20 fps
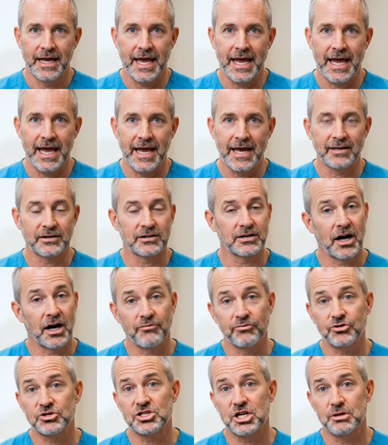And
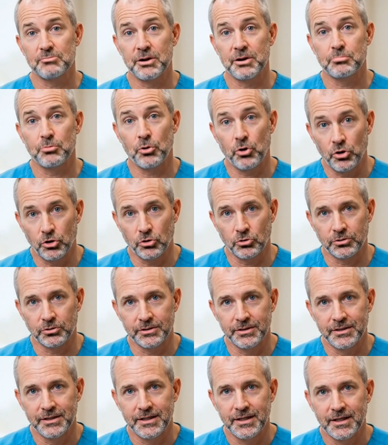coverage can be pulled
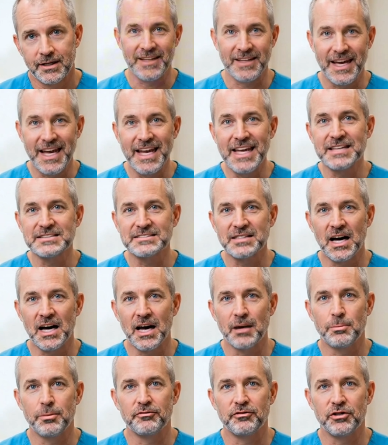at any
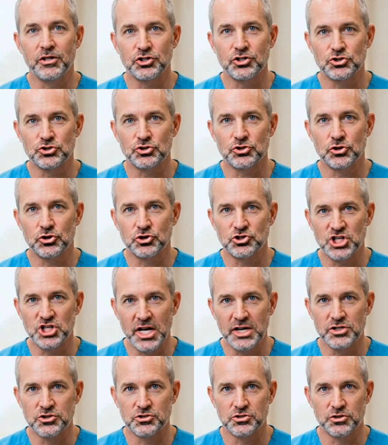time if the insurer
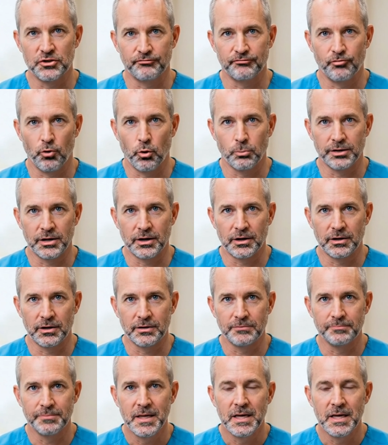changes their formulary.